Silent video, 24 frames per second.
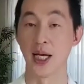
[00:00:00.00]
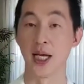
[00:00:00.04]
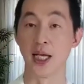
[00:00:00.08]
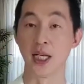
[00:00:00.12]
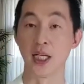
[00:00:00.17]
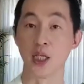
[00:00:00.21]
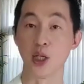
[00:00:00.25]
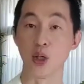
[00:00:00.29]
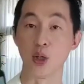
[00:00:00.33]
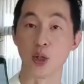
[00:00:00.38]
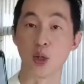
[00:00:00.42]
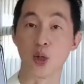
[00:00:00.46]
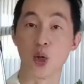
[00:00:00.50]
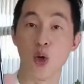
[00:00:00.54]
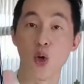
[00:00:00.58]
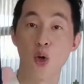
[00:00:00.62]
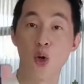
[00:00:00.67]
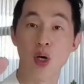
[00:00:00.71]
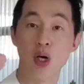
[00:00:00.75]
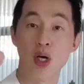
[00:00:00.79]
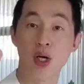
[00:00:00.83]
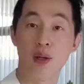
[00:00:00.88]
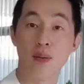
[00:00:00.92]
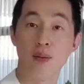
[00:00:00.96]
And here you
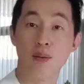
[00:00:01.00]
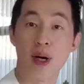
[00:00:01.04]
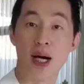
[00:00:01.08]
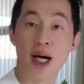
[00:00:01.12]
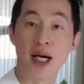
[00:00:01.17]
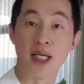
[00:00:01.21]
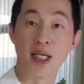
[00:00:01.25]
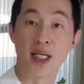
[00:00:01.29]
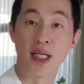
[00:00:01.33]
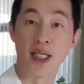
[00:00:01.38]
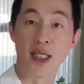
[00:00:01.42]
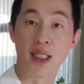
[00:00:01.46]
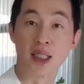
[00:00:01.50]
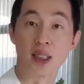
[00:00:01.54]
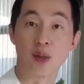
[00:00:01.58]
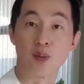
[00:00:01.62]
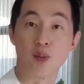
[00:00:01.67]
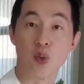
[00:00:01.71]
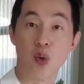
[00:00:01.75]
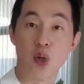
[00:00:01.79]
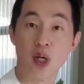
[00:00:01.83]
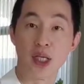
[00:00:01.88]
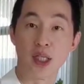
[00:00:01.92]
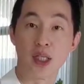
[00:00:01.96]
go. Mine is
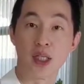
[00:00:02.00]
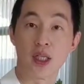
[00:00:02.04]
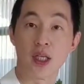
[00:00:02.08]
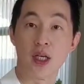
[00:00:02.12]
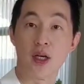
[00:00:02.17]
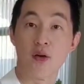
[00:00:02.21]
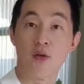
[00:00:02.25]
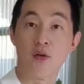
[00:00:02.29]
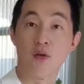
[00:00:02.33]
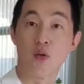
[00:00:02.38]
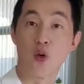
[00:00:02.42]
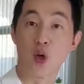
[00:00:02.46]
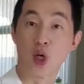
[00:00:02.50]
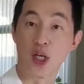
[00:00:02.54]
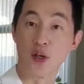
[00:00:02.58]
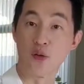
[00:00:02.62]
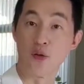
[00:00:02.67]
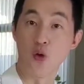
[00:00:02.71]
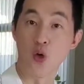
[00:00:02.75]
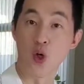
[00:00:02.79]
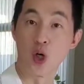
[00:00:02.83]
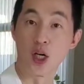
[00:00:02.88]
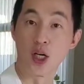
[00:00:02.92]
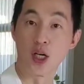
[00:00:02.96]

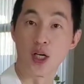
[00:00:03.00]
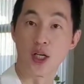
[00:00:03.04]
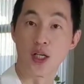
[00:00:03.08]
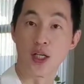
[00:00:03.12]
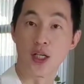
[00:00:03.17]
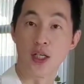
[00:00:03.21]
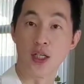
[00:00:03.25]
0.44.